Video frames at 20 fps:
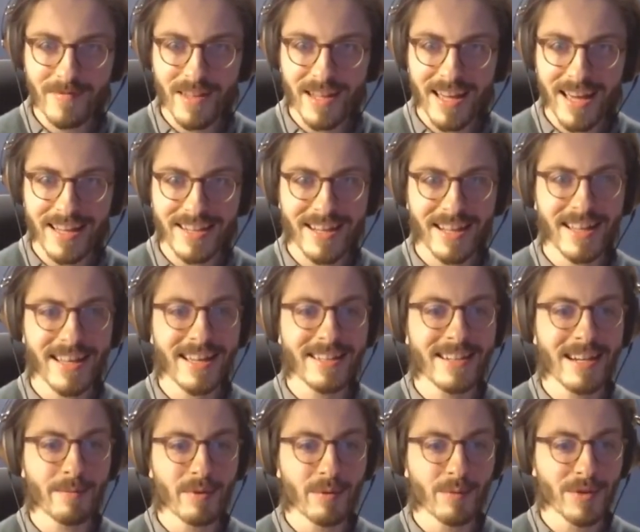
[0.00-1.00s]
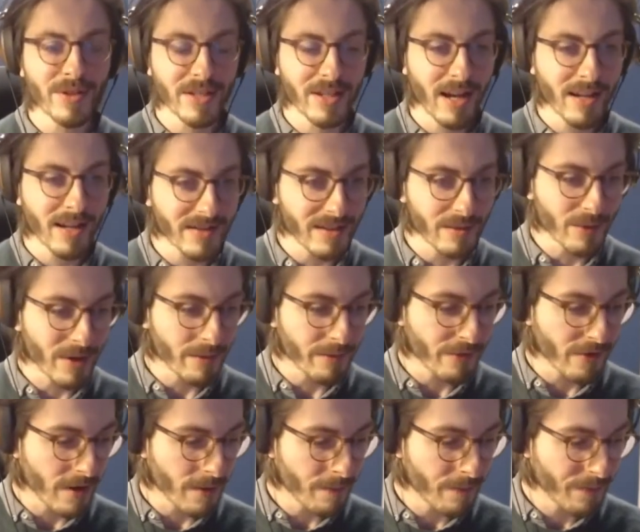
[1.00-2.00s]
until I ended up in Wisconsin, where I'm
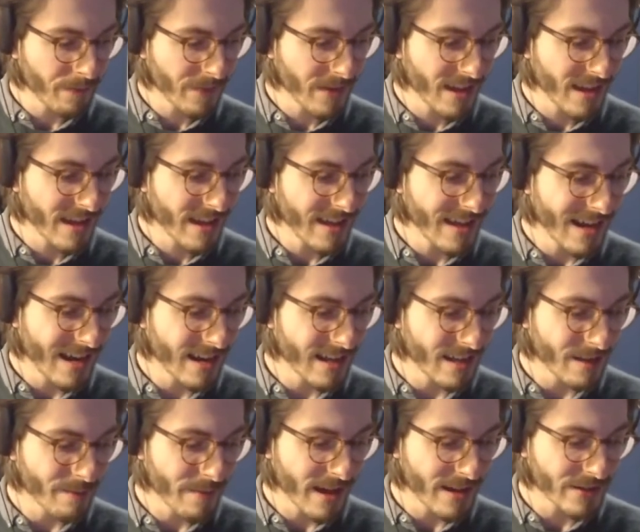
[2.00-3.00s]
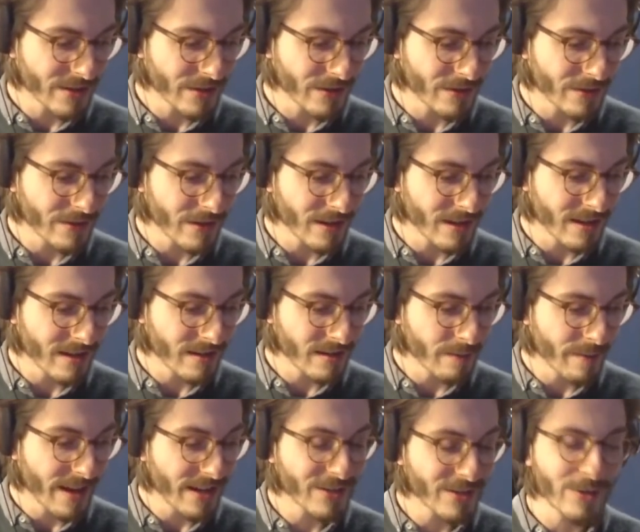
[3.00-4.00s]
from, at the Madison
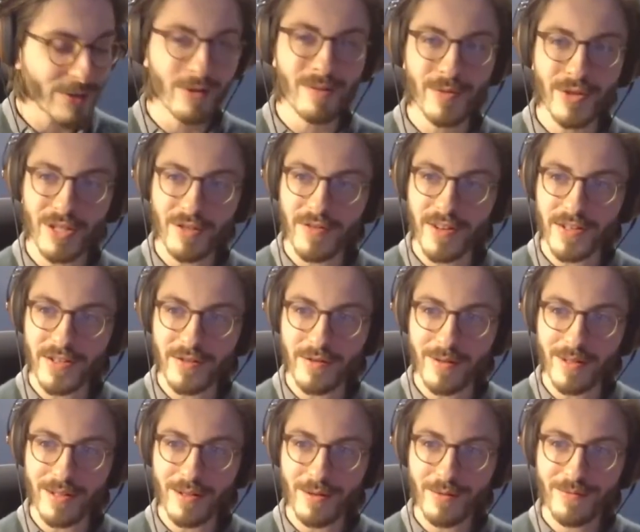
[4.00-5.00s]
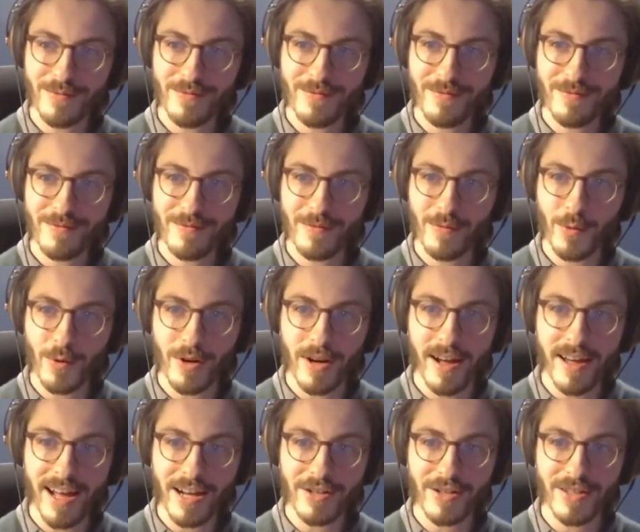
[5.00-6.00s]
Early Music Festival, where
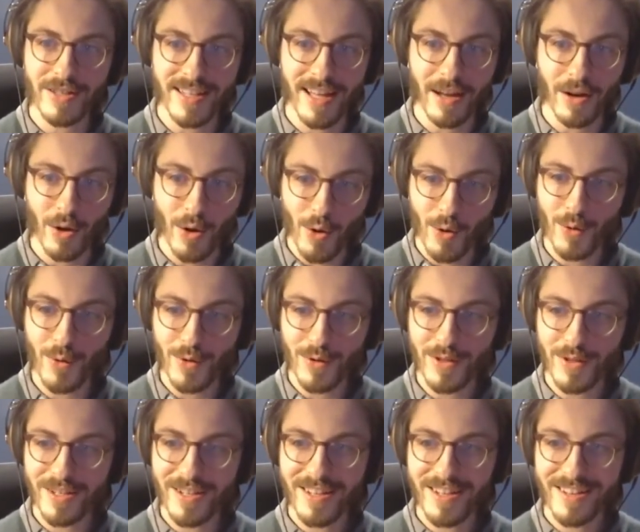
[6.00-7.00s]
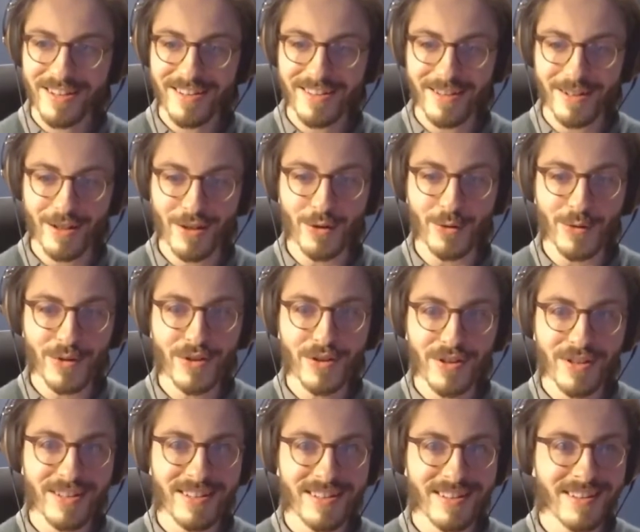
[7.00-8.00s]
I actually got to hold a lute
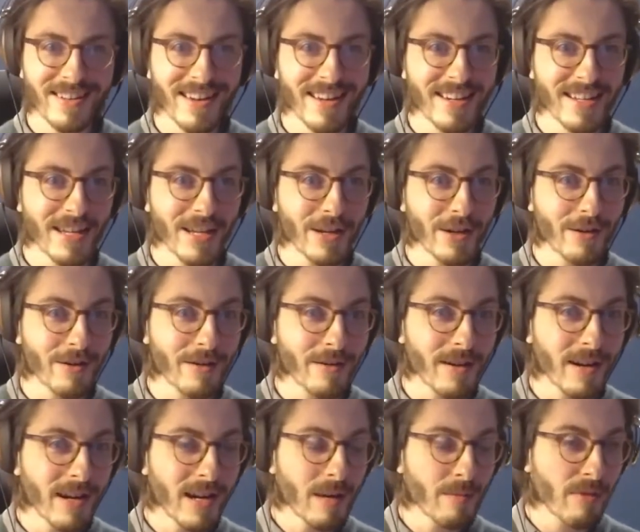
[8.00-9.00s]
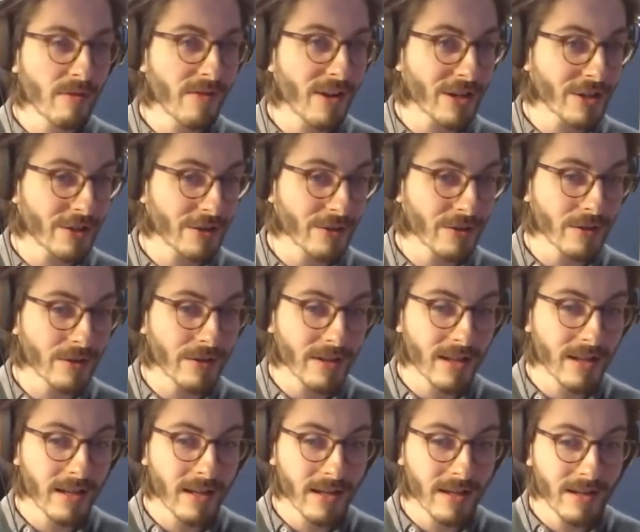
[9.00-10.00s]
and hear professional
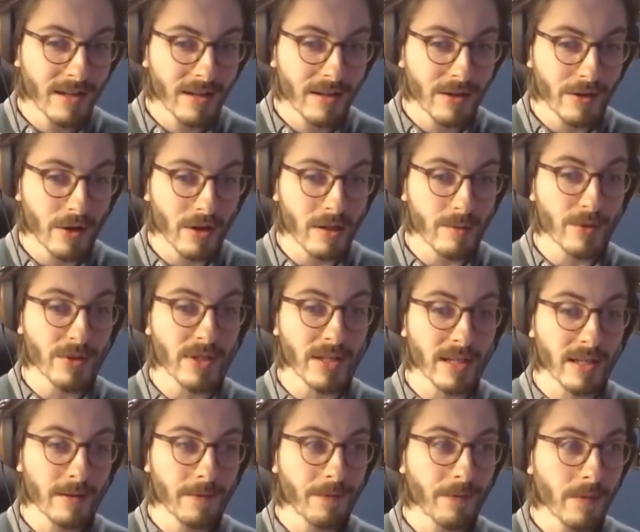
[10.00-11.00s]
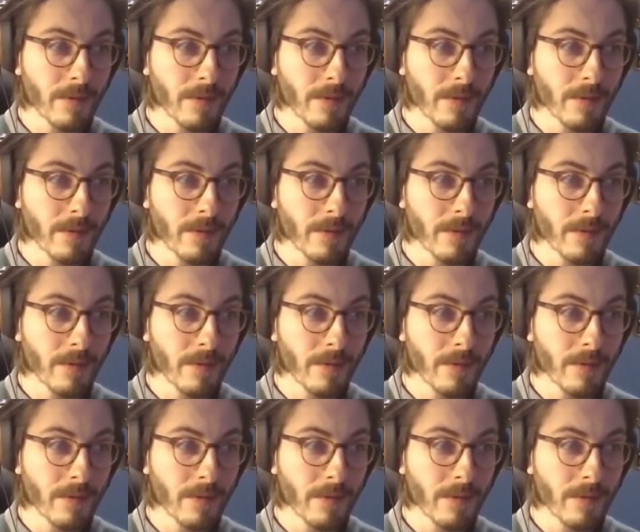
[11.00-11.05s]
early music